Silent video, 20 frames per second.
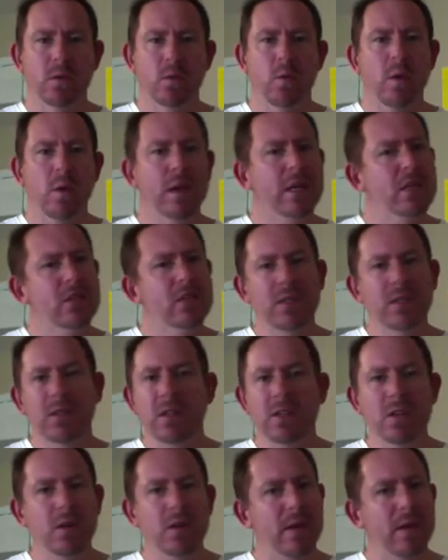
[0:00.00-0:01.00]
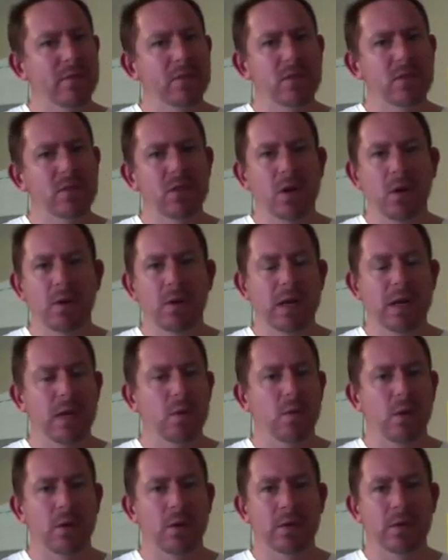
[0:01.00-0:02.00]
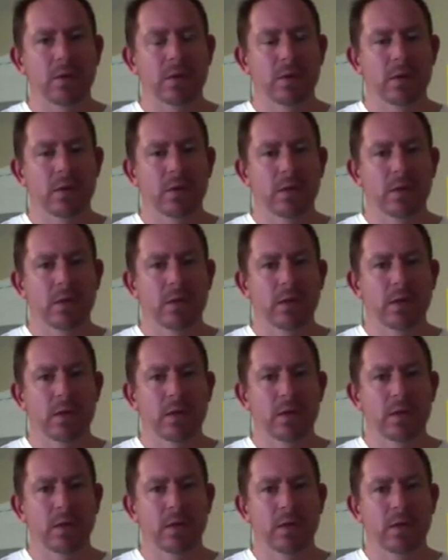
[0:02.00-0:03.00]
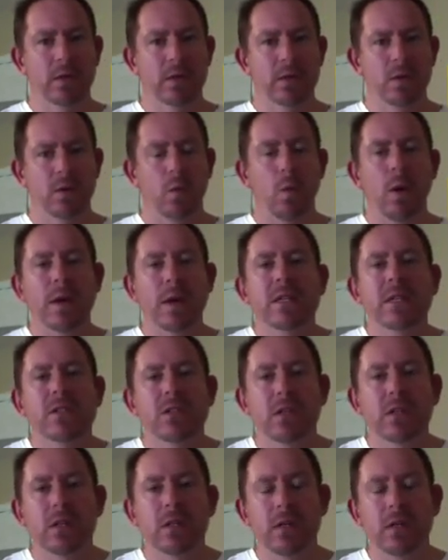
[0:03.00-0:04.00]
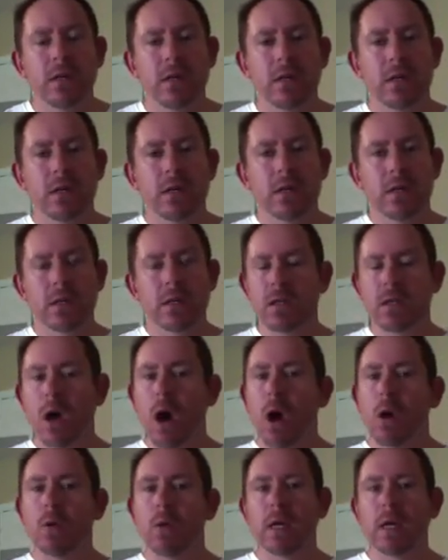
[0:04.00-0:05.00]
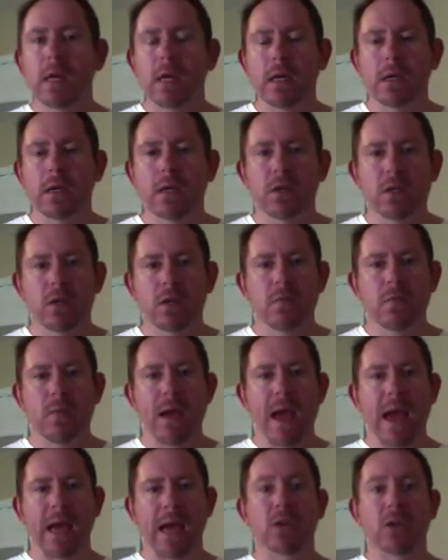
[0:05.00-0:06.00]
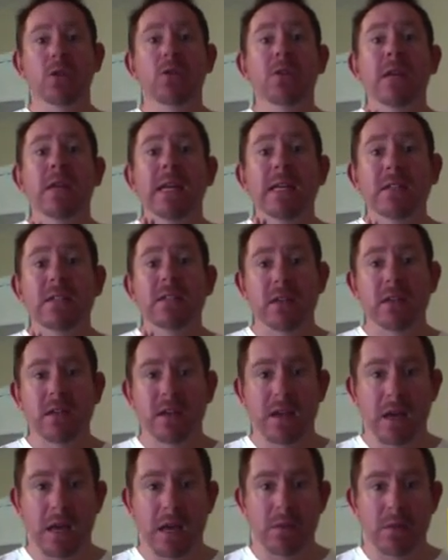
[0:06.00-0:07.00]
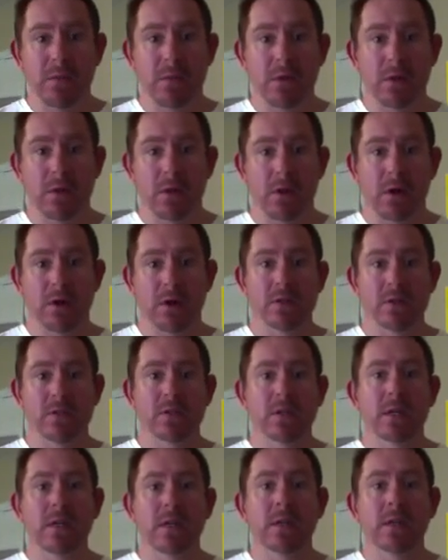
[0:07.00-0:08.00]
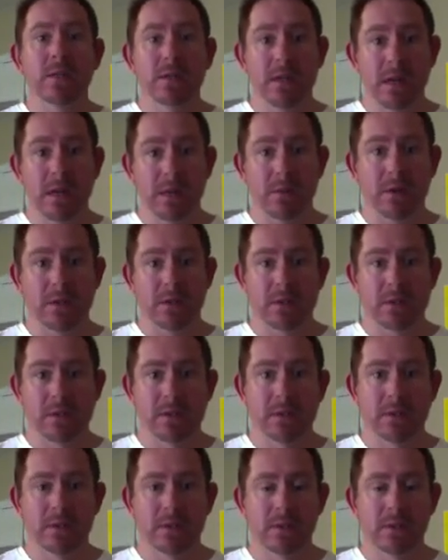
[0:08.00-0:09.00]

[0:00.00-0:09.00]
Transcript: What is it that you haven't told anyone? What is it that's holding you back? You need to name those demons.